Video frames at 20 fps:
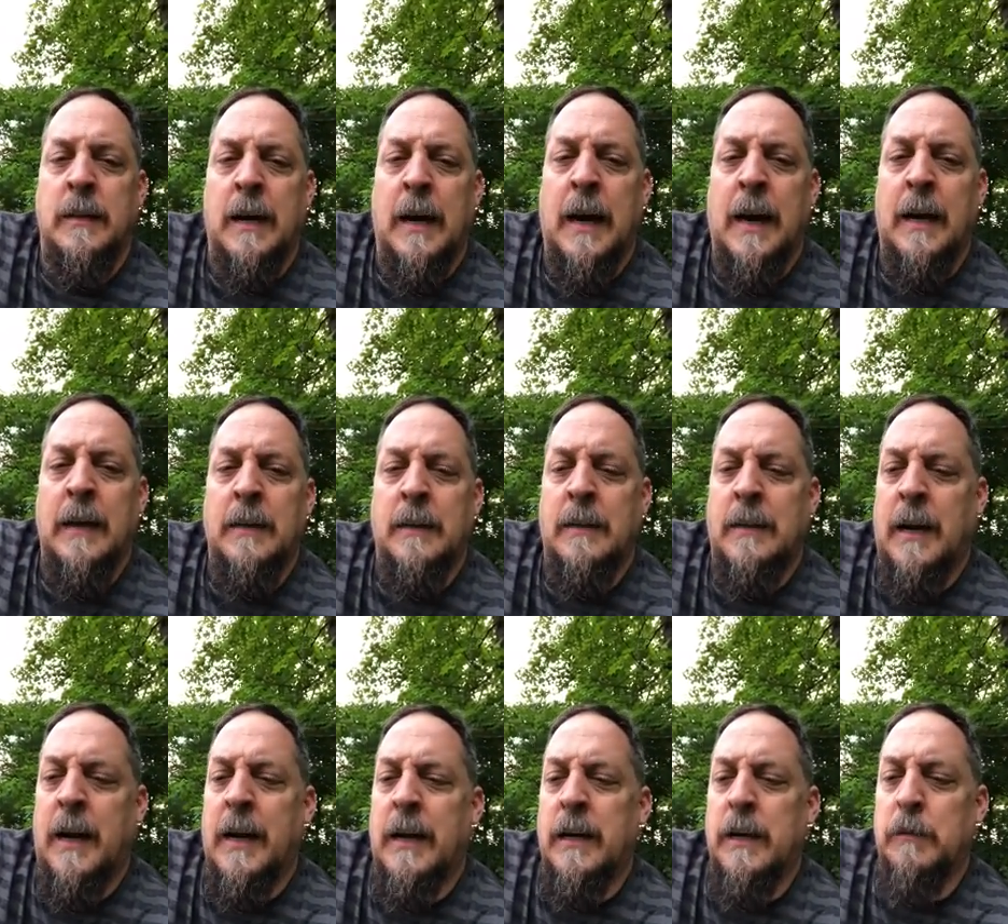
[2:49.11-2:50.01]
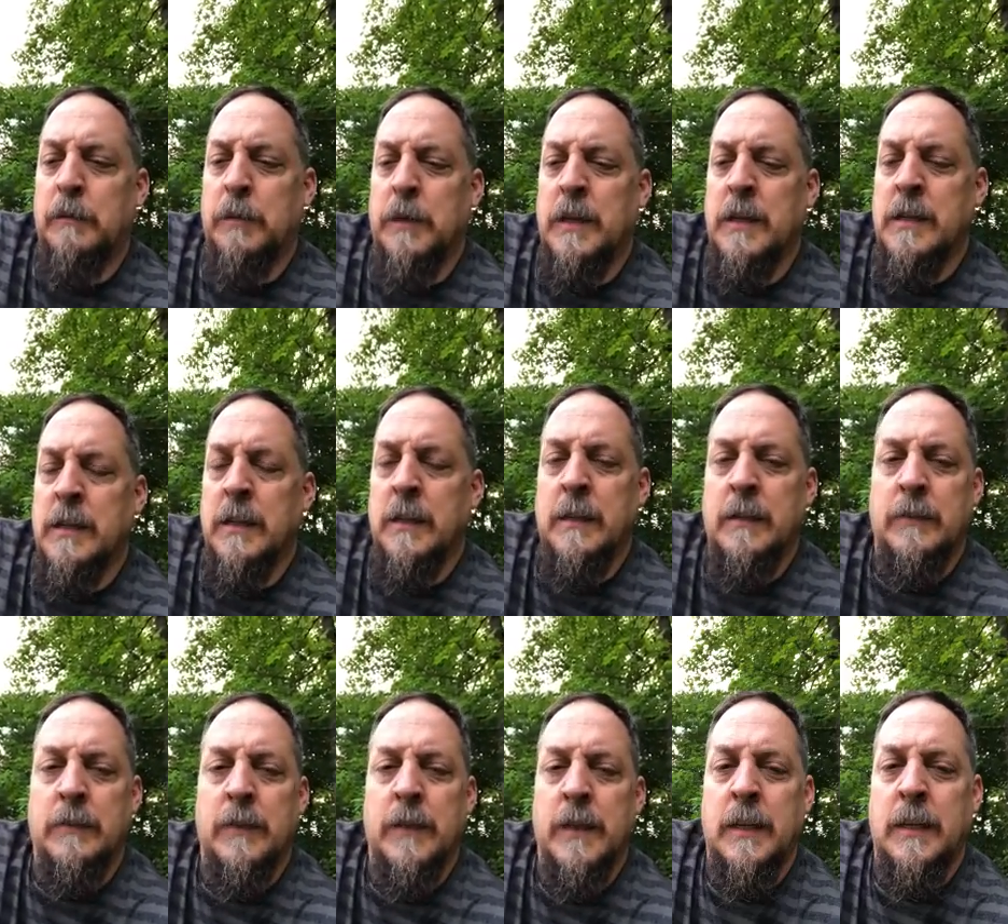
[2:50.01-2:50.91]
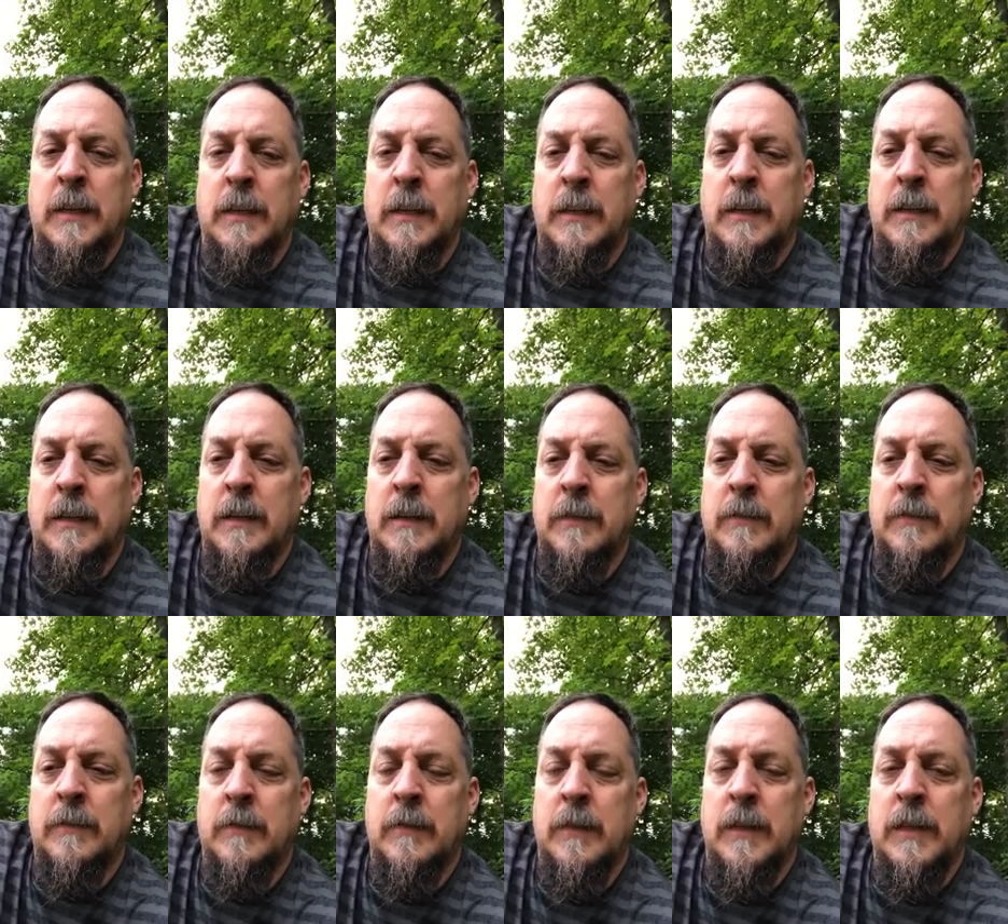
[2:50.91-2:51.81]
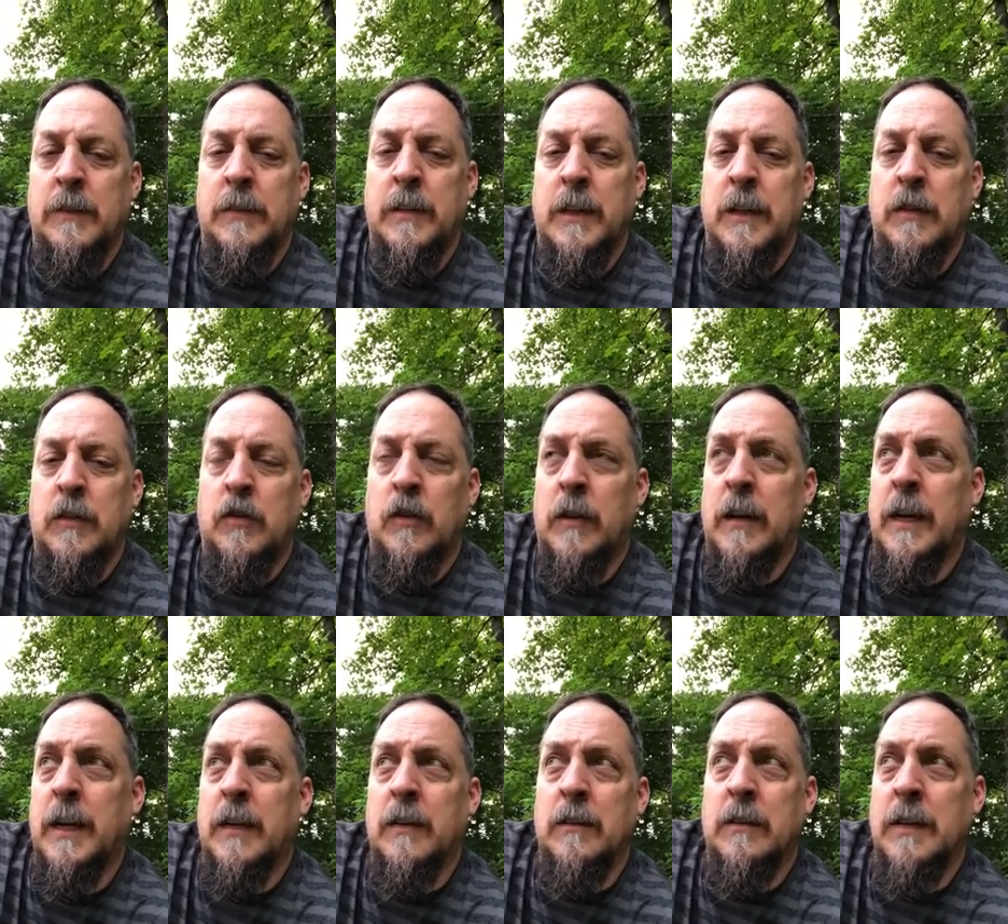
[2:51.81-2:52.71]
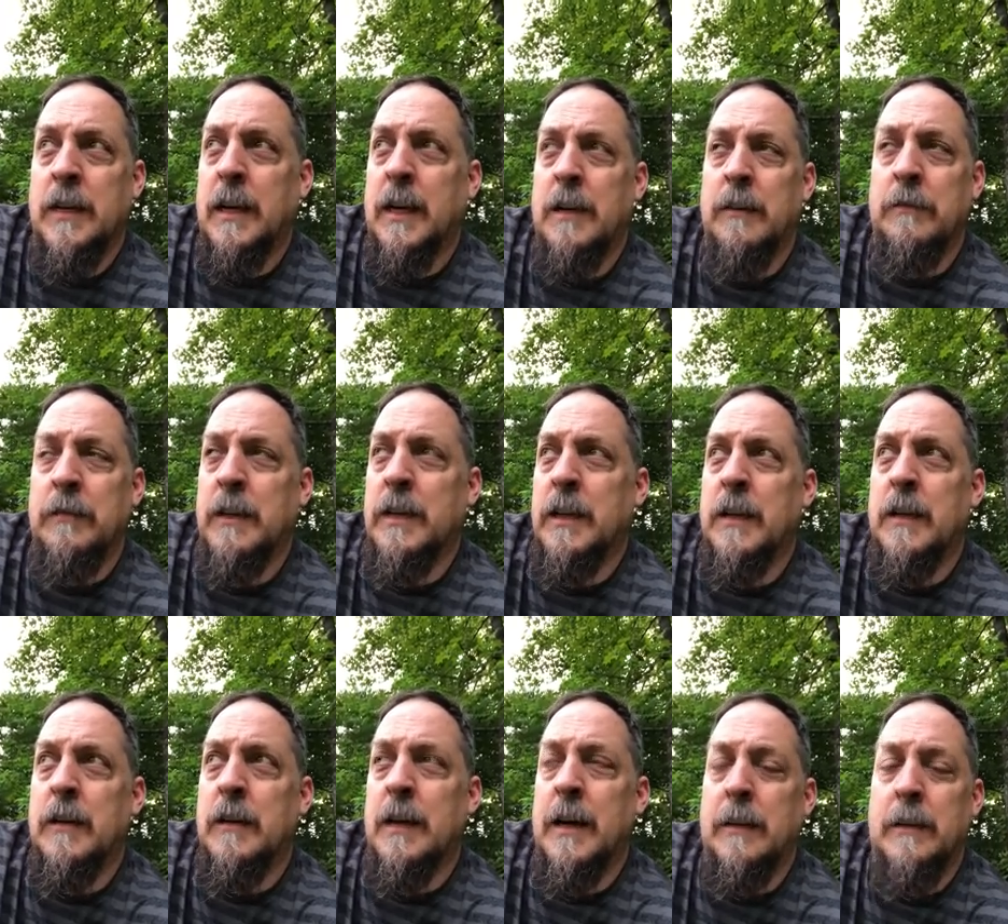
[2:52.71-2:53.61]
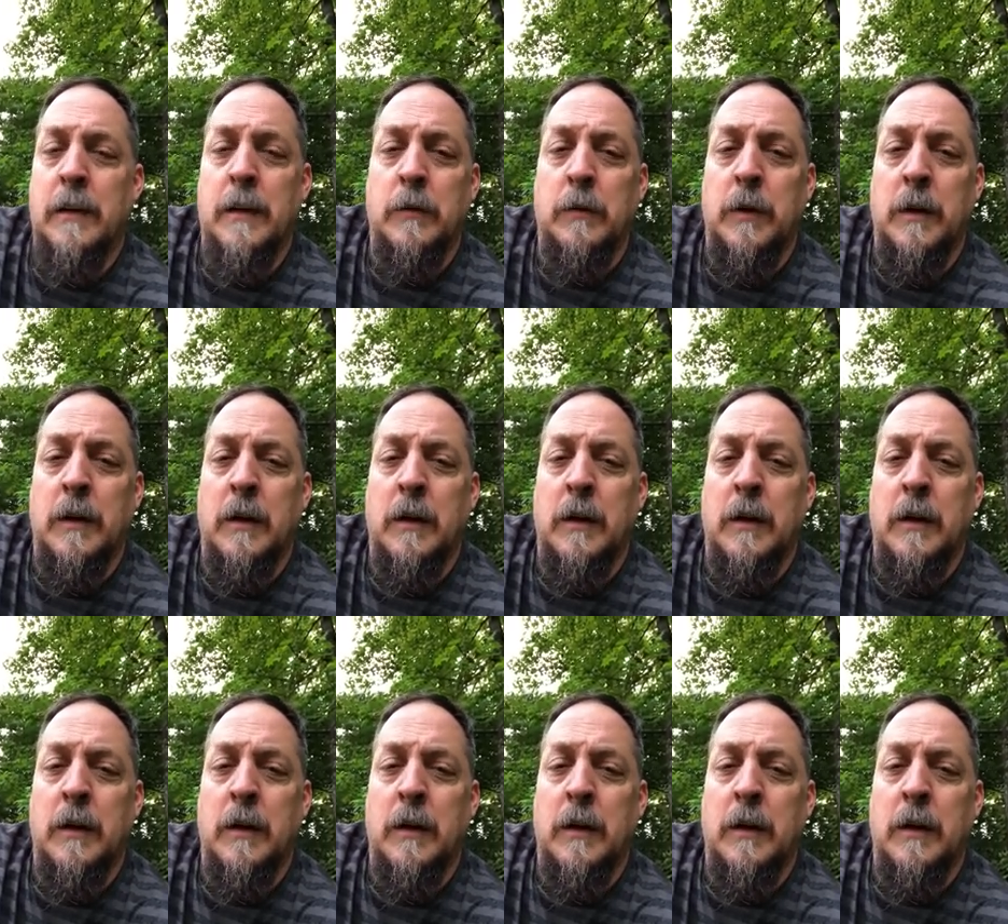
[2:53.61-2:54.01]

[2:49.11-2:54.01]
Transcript: hot and tired and busy, then even in tornadoes, I got a video out there